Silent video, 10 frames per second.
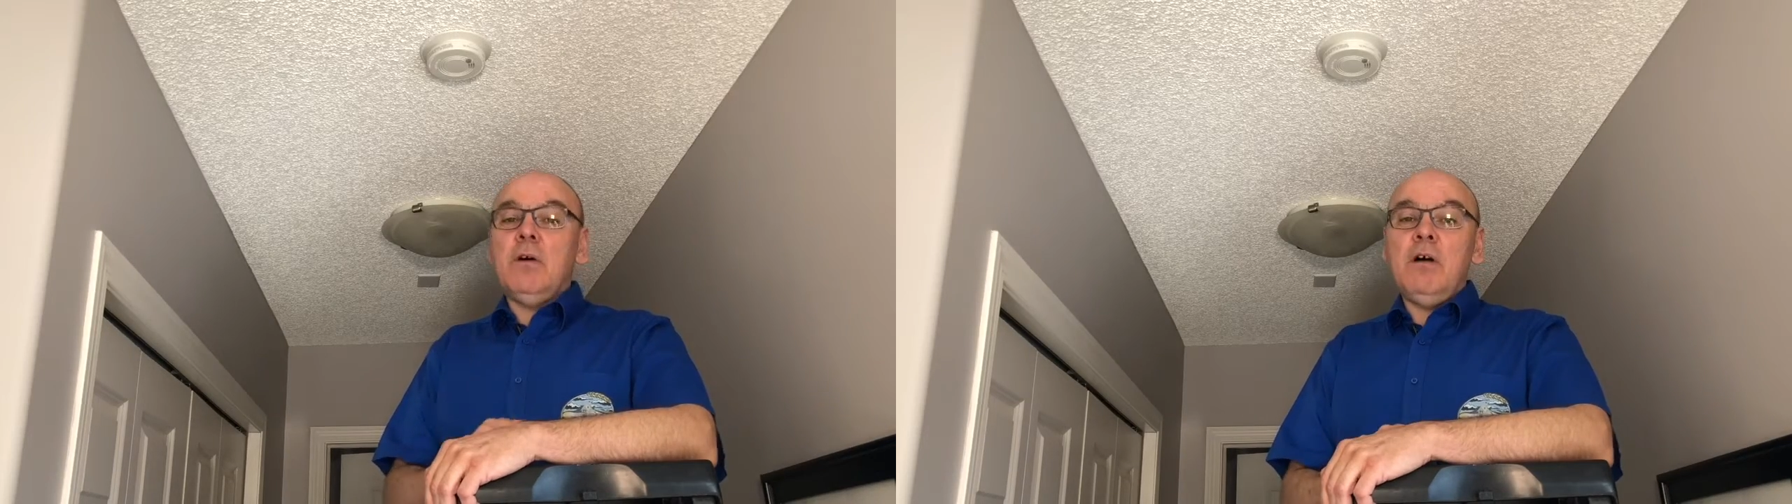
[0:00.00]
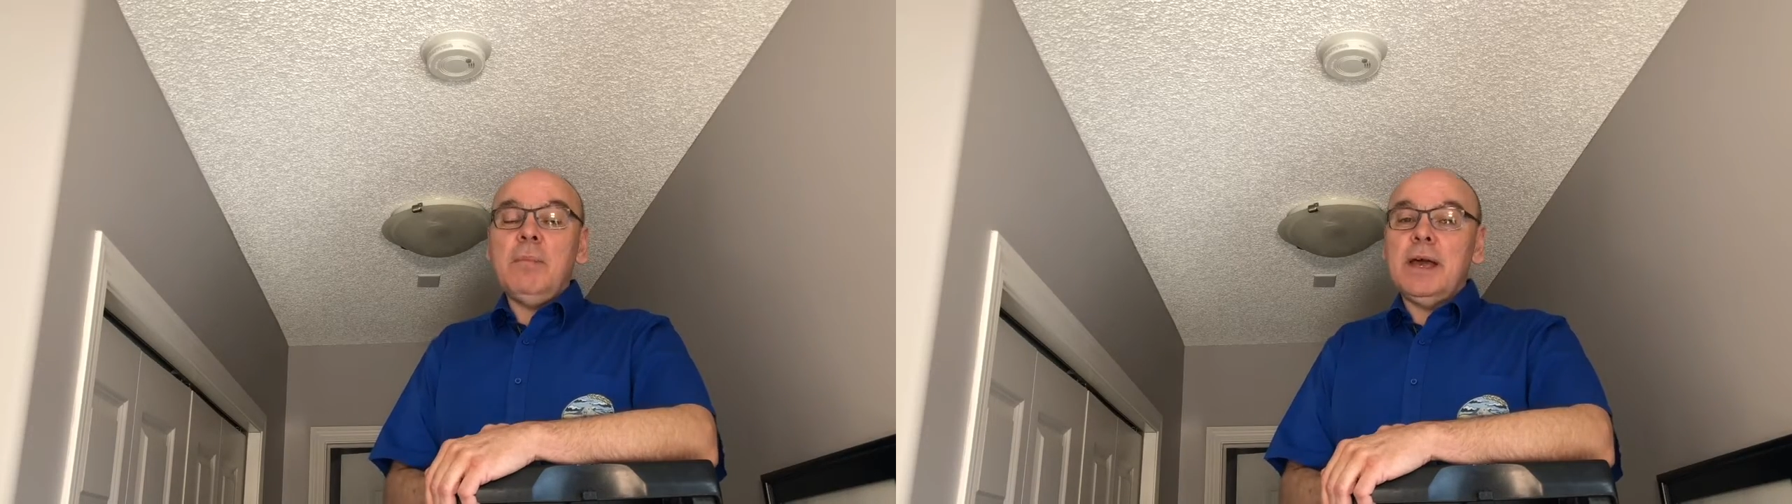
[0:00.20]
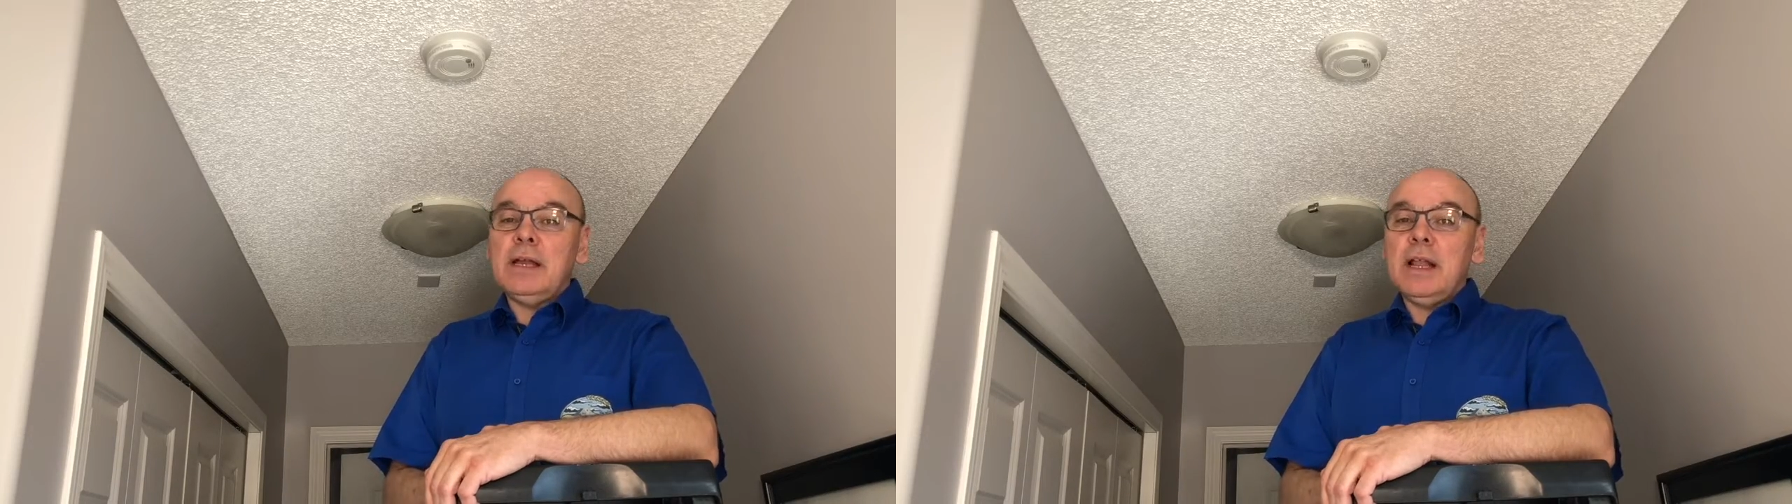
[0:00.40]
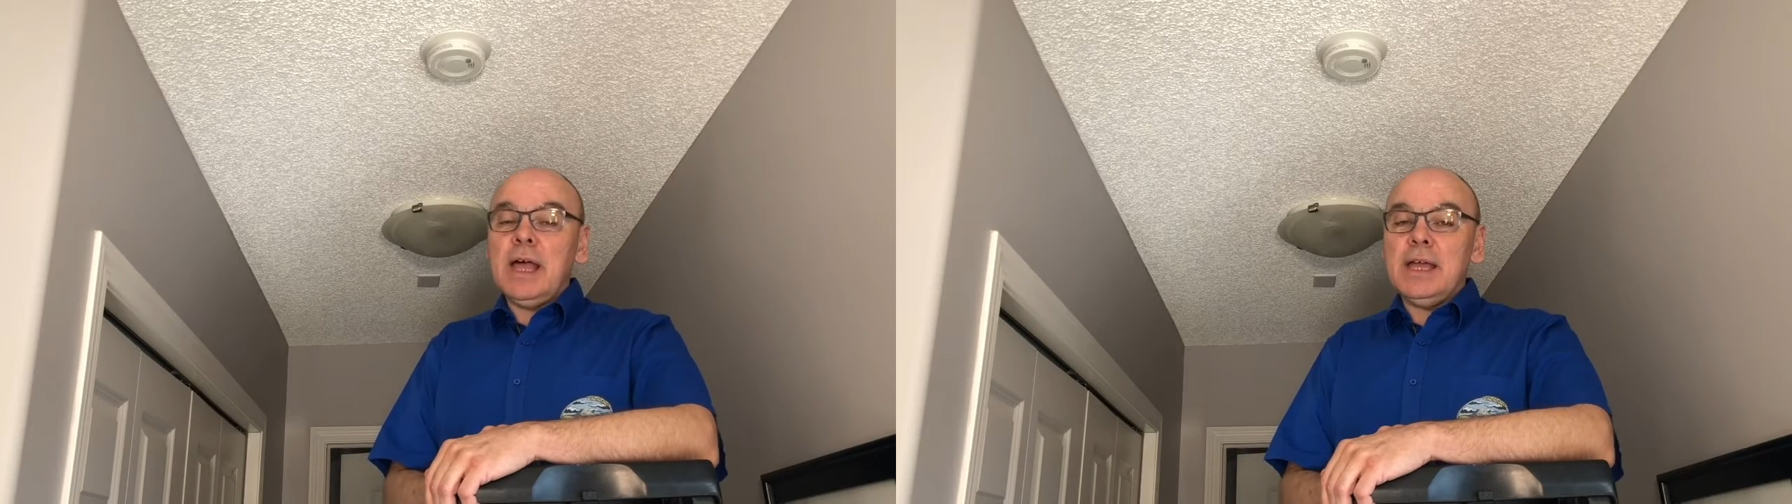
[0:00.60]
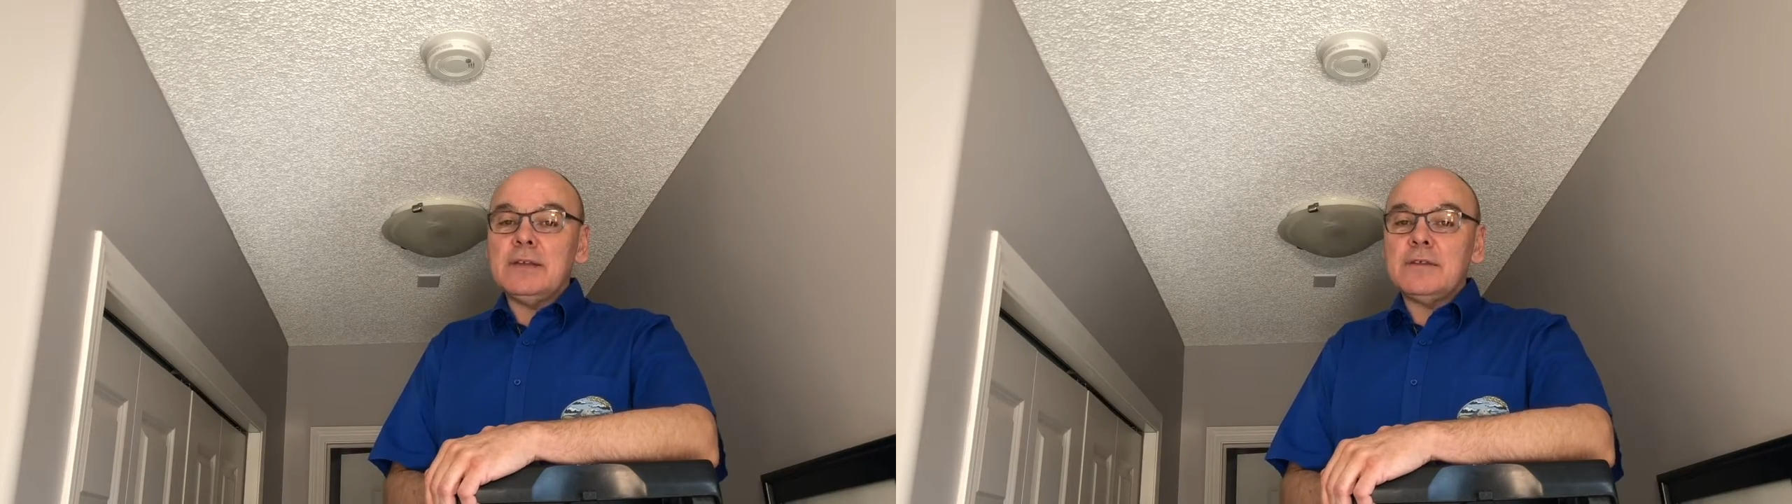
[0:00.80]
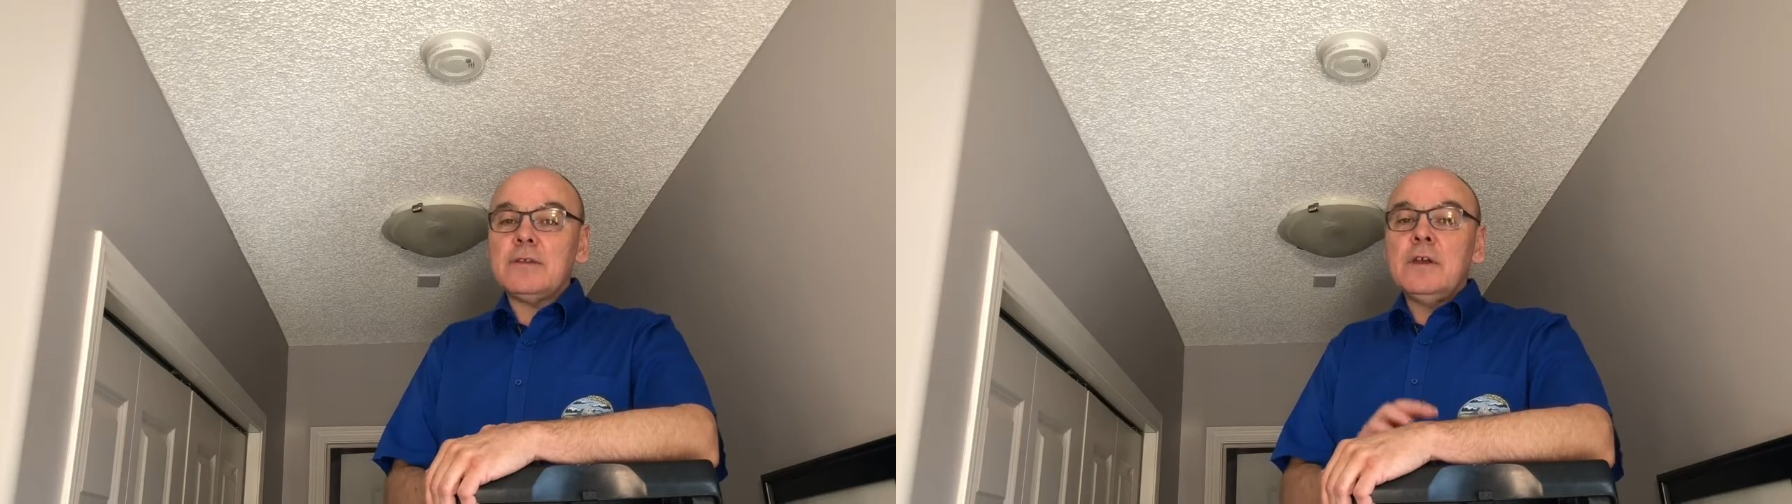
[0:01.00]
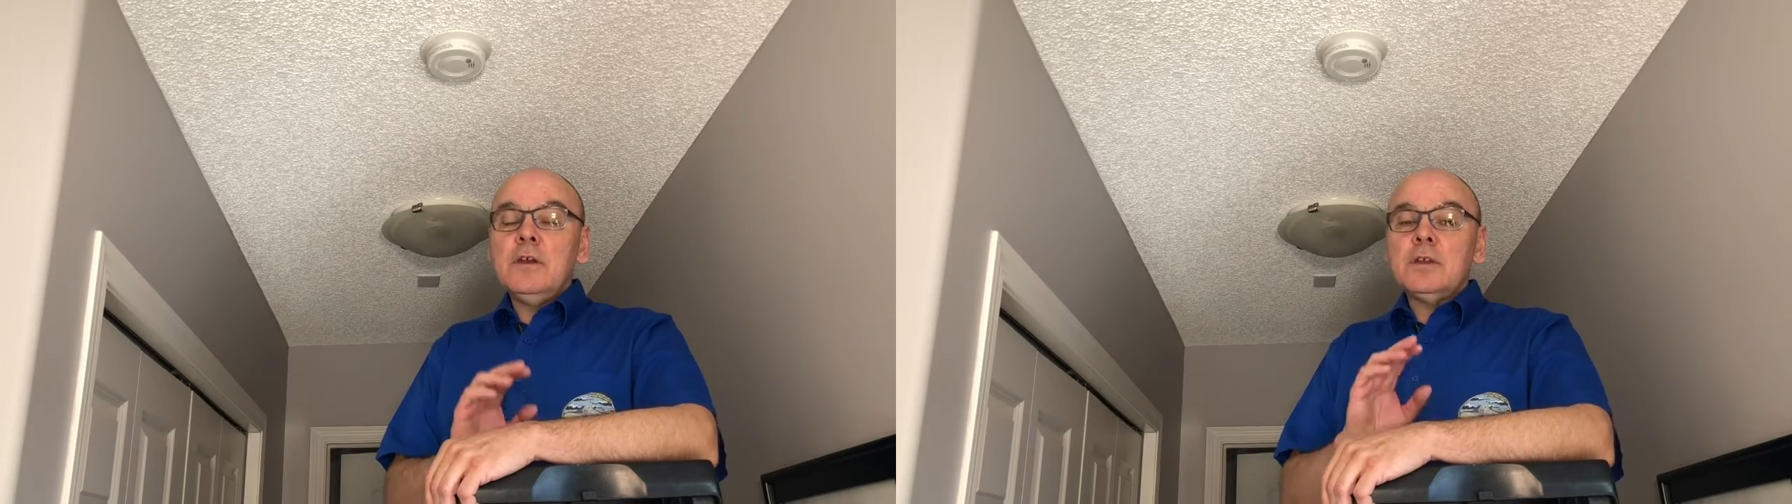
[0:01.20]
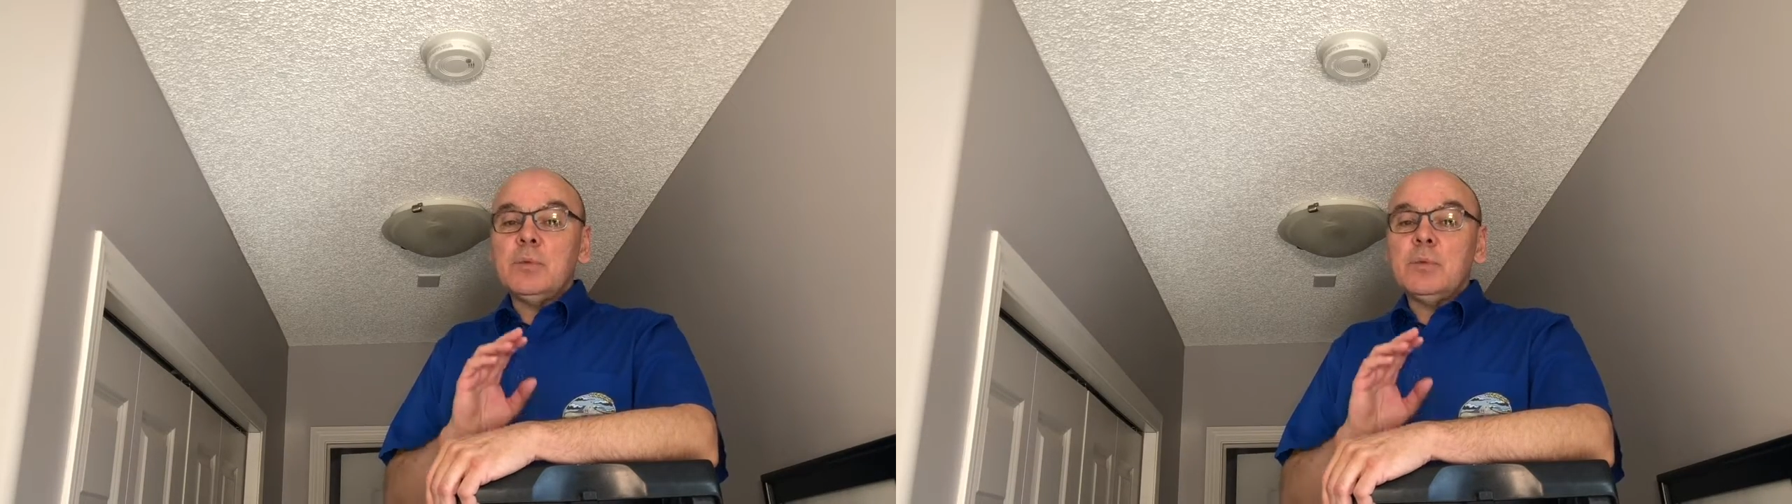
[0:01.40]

all my clients